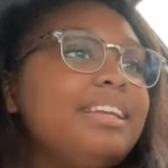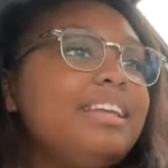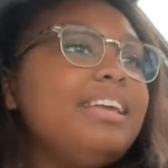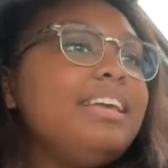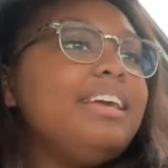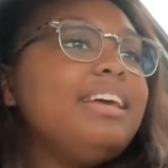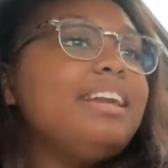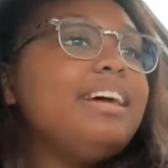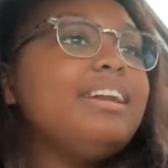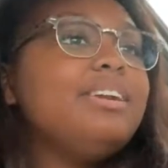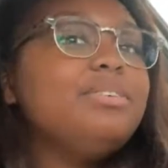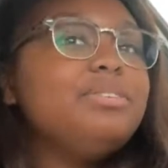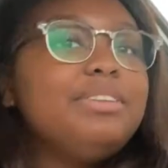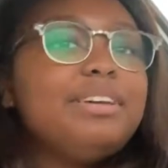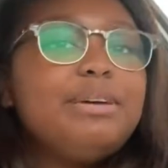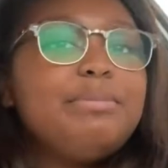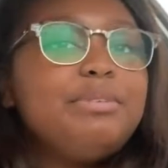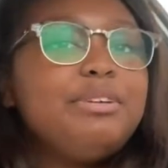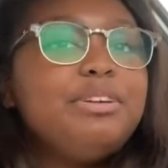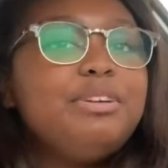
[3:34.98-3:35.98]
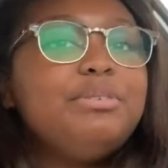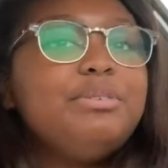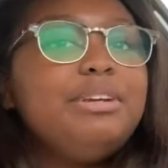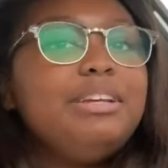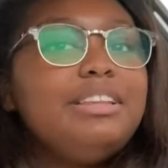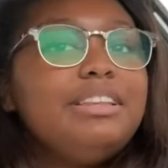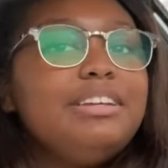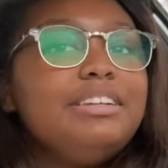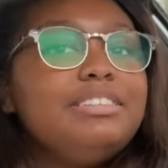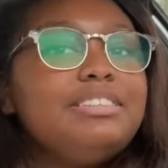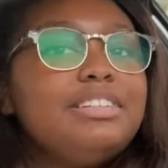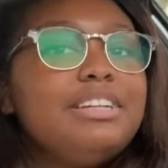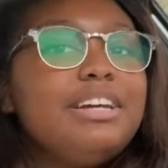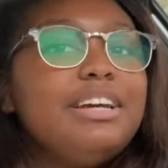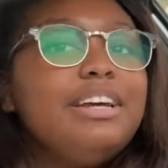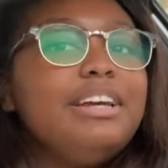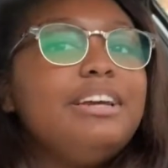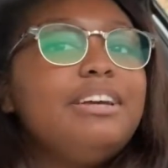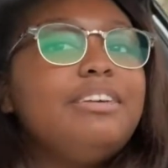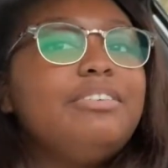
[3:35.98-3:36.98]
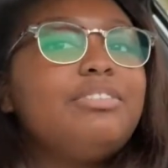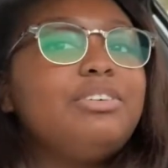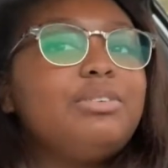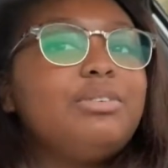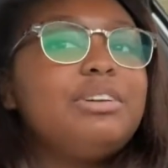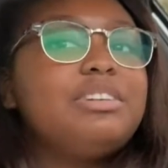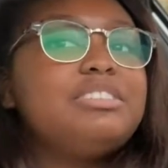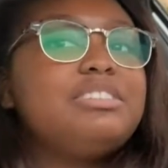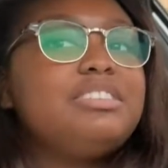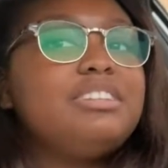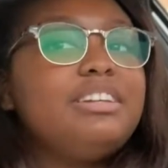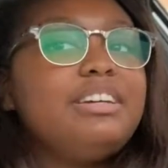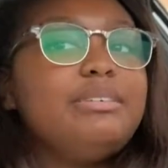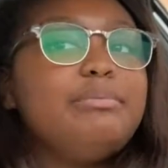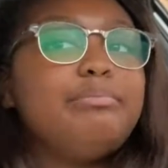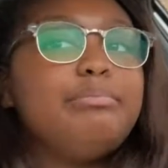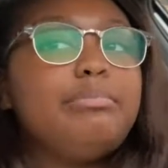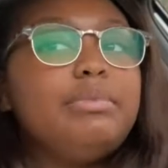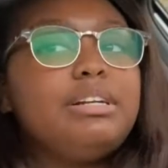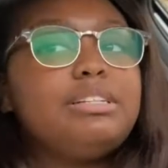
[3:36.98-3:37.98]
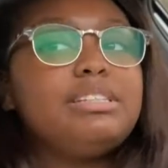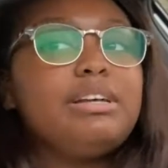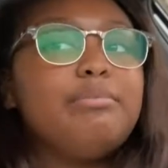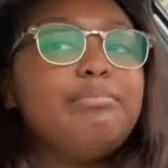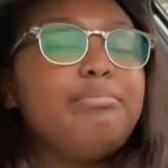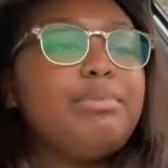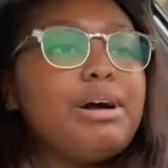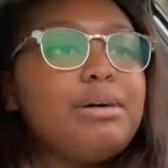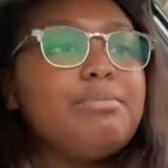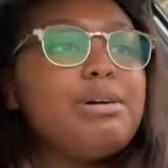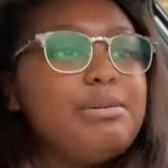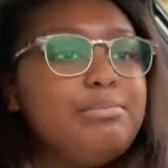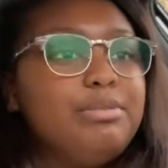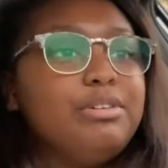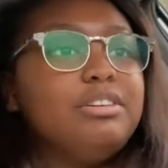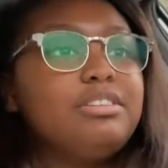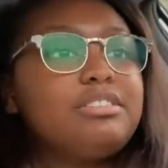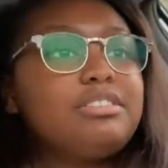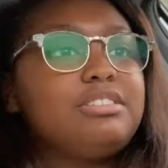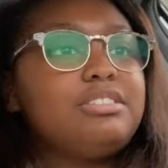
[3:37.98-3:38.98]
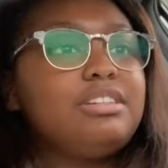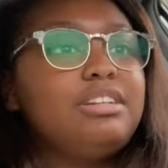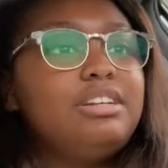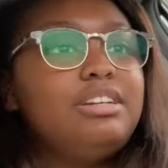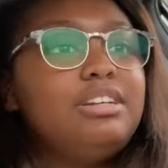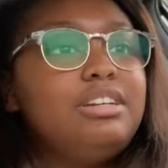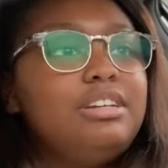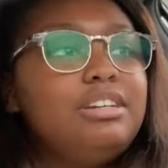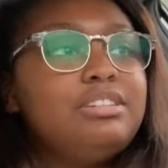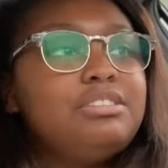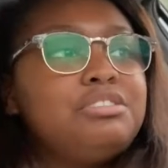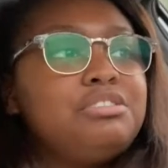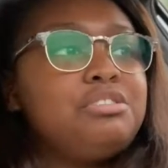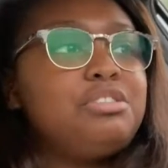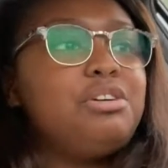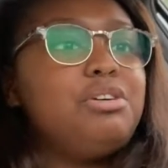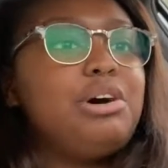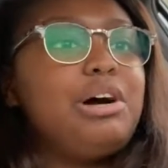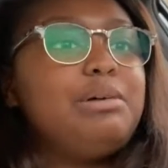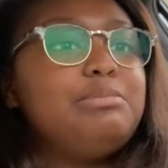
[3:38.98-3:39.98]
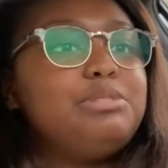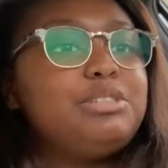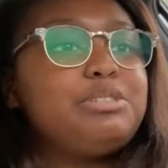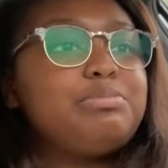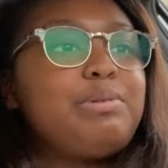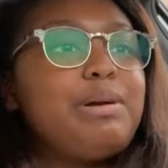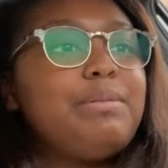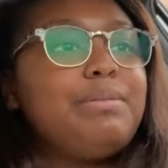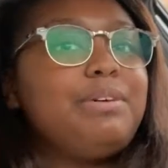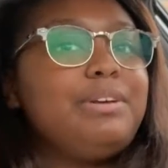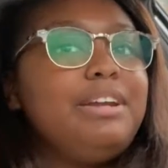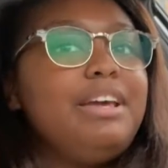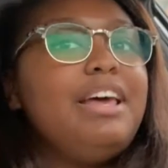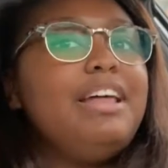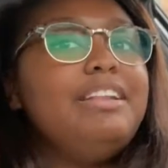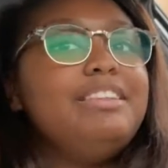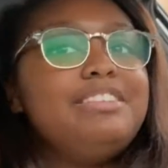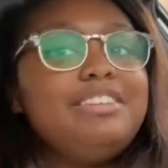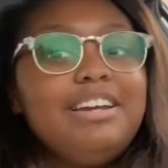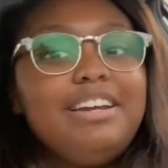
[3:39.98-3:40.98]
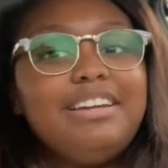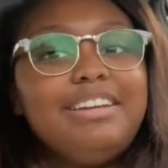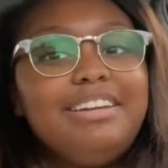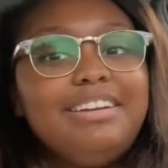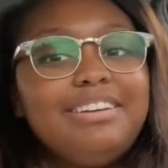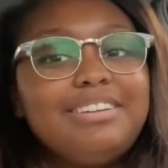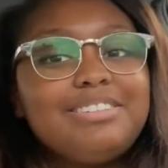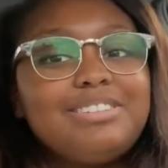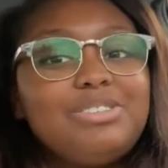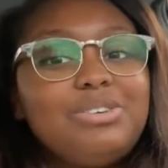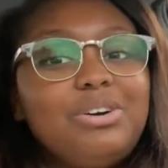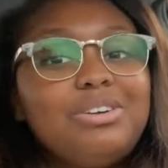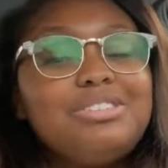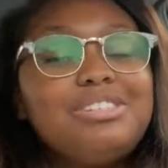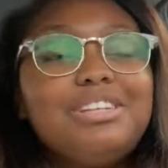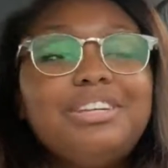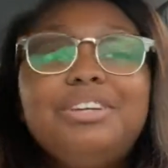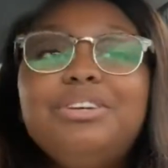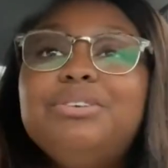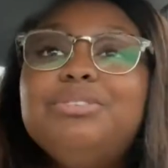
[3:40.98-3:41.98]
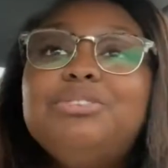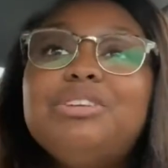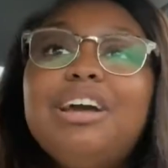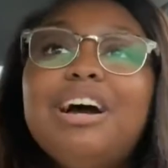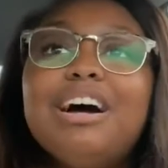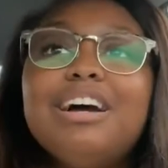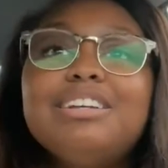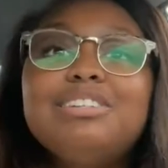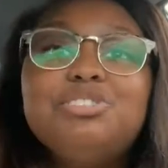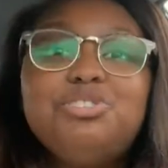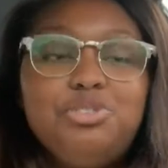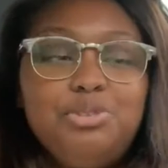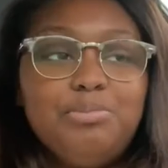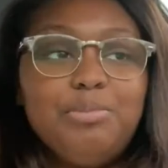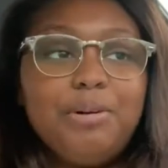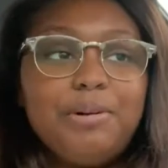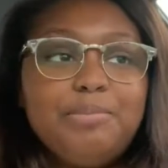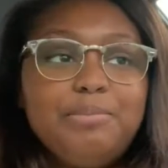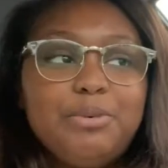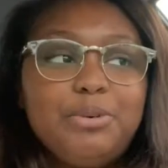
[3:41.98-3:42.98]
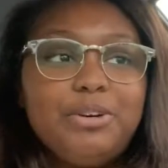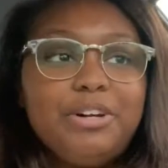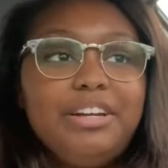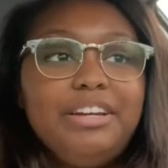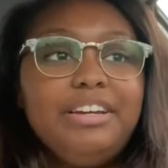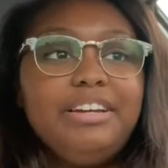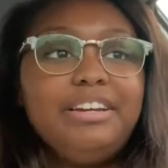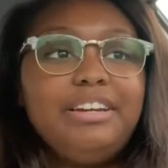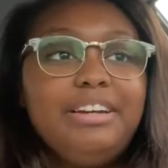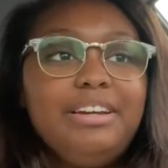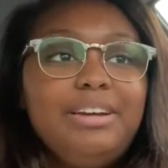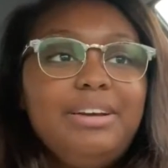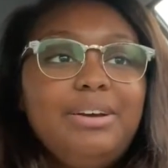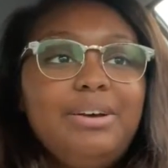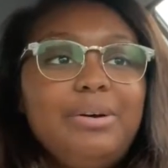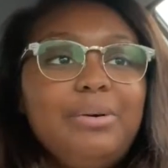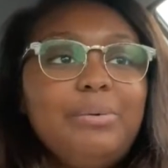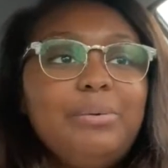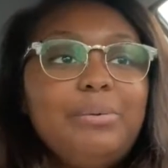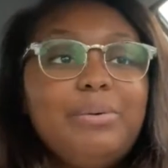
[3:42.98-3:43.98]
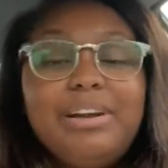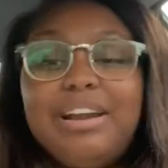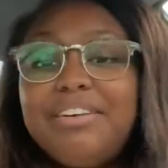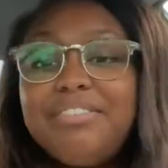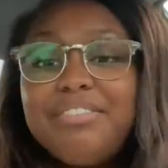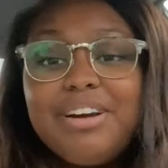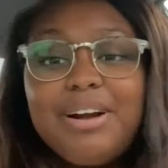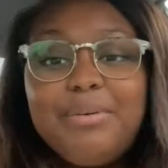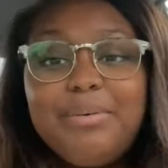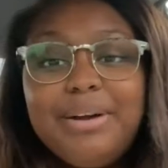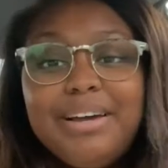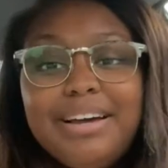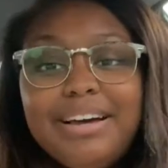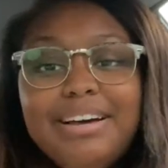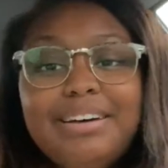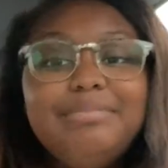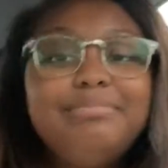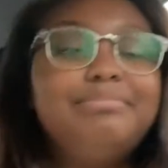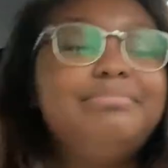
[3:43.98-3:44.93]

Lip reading: and I don't think I'm going to do anything today for the rest of the day except buy my books. So I'm just probably going to end today here. So I'll see you guys tomorrow morning whenever I wake up.